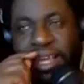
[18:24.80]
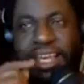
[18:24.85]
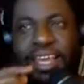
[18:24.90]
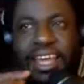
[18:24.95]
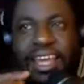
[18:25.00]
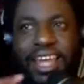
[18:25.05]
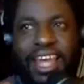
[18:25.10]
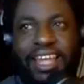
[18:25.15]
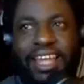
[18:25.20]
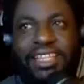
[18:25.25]

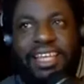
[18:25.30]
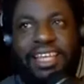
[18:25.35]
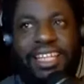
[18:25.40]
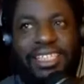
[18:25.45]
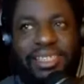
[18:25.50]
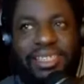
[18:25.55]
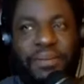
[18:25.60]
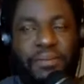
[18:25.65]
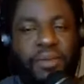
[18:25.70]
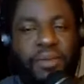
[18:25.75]
It,
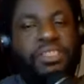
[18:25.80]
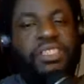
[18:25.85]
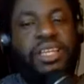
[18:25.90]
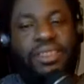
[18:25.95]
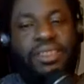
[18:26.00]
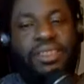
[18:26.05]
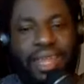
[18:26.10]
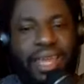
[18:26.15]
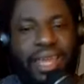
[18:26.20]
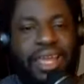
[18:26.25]
it's a
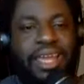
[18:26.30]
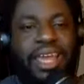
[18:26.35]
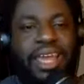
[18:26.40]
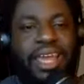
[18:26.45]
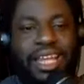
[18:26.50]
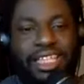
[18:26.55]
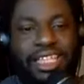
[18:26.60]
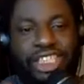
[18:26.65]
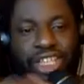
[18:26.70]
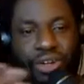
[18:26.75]
music thing
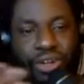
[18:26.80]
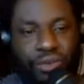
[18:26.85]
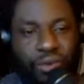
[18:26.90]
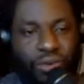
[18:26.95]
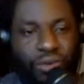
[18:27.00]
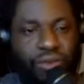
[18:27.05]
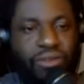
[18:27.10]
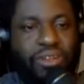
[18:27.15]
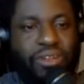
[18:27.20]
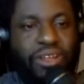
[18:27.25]
in general
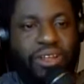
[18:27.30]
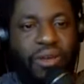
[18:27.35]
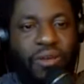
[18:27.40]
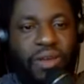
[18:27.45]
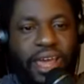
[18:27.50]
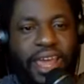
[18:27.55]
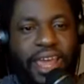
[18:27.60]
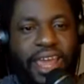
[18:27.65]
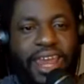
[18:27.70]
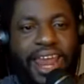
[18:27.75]

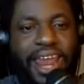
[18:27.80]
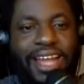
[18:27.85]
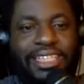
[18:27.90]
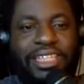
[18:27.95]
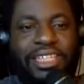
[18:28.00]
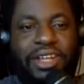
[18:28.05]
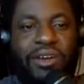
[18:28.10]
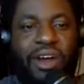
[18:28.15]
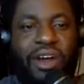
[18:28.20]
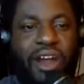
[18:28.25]
Okay. And I
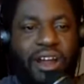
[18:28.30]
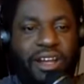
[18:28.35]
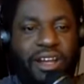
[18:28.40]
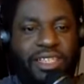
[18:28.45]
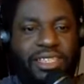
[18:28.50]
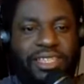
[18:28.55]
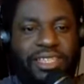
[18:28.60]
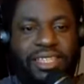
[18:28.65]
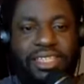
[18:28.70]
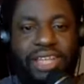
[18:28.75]
tell
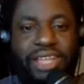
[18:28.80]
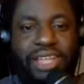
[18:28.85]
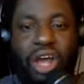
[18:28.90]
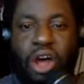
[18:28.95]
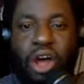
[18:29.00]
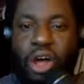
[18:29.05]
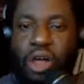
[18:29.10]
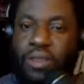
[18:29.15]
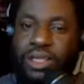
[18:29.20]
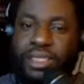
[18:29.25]
artists this
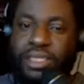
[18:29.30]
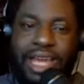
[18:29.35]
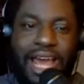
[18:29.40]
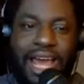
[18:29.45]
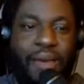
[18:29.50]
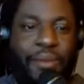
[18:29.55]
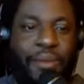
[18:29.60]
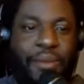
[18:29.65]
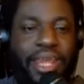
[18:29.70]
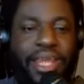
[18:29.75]
all the
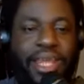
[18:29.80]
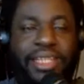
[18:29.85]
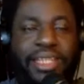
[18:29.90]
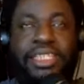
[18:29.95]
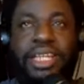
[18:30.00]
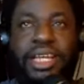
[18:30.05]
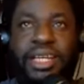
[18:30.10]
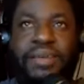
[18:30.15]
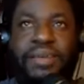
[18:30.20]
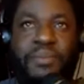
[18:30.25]
time. And it
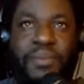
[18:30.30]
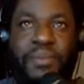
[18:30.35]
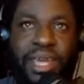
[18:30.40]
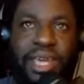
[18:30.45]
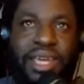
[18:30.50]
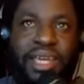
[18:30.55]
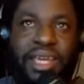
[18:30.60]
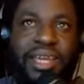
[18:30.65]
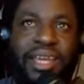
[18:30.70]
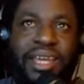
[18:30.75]
took
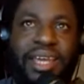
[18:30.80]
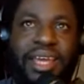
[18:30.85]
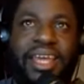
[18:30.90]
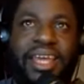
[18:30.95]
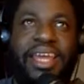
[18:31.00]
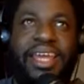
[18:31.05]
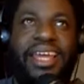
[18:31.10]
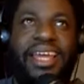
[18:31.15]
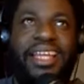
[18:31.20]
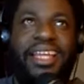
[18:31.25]
me
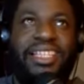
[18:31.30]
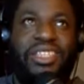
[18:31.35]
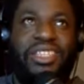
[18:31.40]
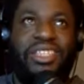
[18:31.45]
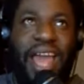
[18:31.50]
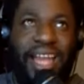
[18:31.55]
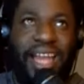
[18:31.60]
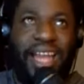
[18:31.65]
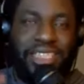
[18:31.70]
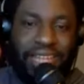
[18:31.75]
to
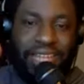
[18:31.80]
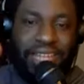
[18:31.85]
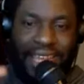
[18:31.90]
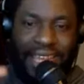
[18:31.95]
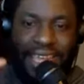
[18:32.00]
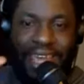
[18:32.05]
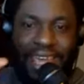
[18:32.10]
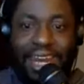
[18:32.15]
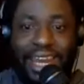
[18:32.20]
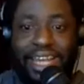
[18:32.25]
actually
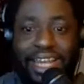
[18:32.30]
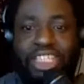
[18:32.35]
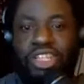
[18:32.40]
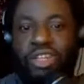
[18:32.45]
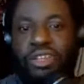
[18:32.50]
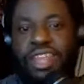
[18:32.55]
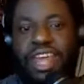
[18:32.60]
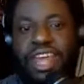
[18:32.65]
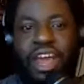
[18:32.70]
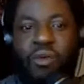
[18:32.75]
get into
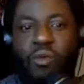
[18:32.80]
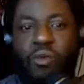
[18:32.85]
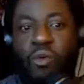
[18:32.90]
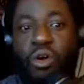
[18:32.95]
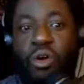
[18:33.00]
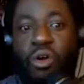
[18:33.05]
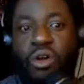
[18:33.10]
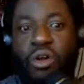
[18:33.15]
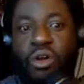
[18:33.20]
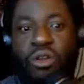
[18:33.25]
that
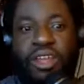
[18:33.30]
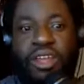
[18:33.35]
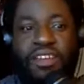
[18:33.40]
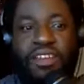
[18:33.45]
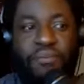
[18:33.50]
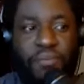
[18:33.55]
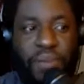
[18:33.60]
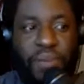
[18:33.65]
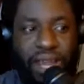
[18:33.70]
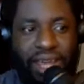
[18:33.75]
world
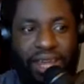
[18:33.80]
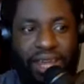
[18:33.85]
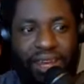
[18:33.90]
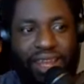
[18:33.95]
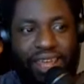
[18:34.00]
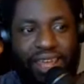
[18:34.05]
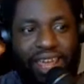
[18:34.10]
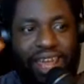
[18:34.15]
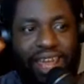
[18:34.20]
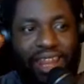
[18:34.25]
of being
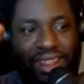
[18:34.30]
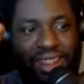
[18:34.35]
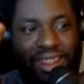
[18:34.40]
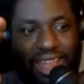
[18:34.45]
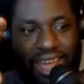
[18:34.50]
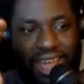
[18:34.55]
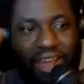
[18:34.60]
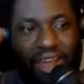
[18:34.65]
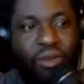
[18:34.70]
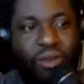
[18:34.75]
in
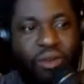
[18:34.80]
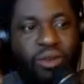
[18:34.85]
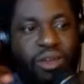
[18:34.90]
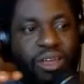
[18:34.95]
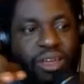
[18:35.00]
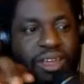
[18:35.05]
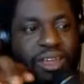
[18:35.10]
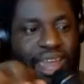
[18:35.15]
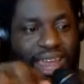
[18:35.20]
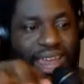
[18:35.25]
there,
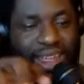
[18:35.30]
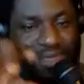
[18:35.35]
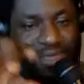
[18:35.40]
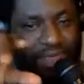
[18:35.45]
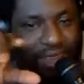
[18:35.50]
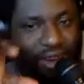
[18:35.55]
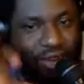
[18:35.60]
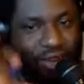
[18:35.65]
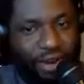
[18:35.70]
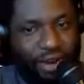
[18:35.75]
in the
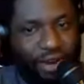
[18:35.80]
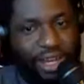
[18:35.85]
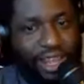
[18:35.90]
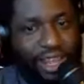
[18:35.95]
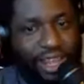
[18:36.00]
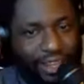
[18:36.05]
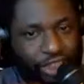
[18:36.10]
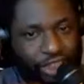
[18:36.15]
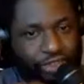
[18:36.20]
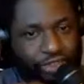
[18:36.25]
grit, in
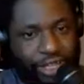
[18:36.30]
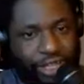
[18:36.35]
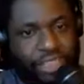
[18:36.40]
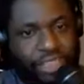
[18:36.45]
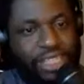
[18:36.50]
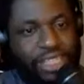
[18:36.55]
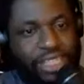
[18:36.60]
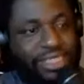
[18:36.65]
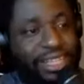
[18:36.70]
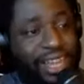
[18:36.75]
the
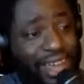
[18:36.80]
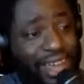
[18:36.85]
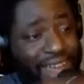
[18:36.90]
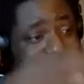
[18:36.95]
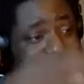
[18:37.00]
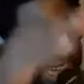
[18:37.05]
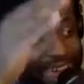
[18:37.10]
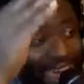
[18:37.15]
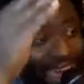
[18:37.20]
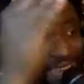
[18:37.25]
trenches,
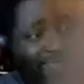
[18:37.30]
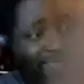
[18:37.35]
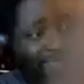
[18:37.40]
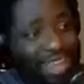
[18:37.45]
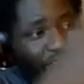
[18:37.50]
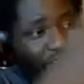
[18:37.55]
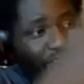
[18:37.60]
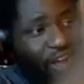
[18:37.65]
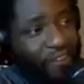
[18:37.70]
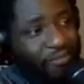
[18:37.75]
at the
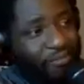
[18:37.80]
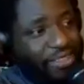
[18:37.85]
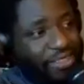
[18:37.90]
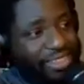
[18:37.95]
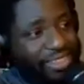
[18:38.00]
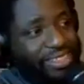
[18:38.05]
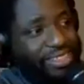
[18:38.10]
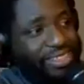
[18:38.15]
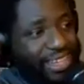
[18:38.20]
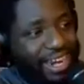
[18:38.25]

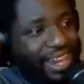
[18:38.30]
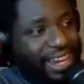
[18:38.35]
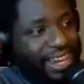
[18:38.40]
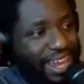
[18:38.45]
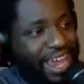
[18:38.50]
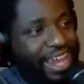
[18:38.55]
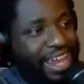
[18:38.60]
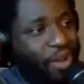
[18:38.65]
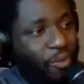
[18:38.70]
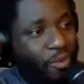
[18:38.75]
offices in
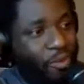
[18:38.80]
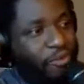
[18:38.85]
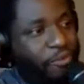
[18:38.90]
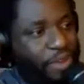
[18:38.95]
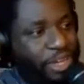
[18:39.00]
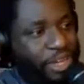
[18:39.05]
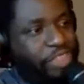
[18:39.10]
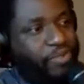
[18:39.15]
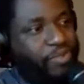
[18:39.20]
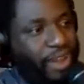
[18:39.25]
Atlanta with
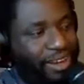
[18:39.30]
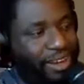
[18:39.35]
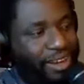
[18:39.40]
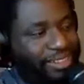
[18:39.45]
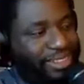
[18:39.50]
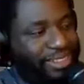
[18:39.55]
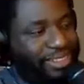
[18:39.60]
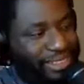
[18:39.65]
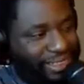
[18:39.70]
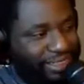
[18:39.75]
Reach Records
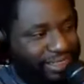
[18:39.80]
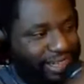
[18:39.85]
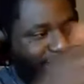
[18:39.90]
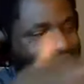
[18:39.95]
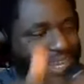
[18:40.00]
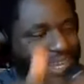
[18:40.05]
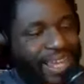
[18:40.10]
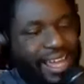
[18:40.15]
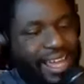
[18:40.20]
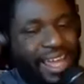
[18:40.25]
to
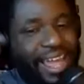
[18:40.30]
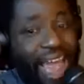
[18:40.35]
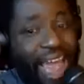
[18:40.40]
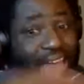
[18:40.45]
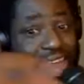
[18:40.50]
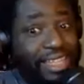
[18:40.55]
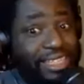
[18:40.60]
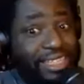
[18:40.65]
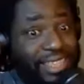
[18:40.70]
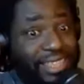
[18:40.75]
see how
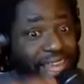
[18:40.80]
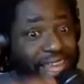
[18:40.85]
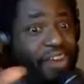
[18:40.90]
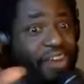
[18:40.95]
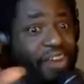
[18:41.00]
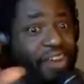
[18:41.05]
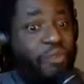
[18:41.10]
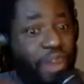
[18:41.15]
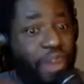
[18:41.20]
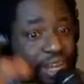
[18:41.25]
this
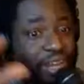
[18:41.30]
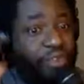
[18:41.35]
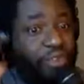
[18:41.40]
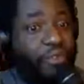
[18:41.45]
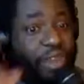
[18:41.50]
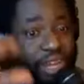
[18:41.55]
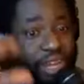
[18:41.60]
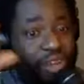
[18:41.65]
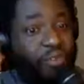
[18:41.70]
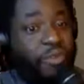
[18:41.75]
thing really,
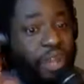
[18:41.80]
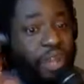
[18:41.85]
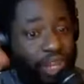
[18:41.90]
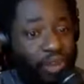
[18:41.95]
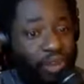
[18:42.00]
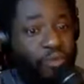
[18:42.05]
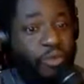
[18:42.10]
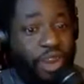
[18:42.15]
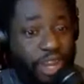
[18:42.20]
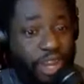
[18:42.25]
really, really,
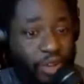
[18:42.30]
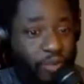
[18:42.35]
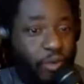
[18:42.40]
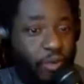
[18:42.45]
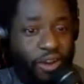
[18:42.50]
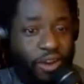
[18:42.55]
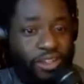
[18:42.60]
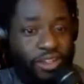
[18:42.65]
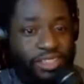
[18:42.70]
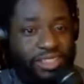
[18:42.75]
really
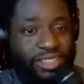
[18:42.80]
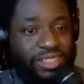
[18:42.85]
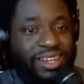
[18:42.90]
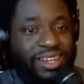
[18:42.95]
works.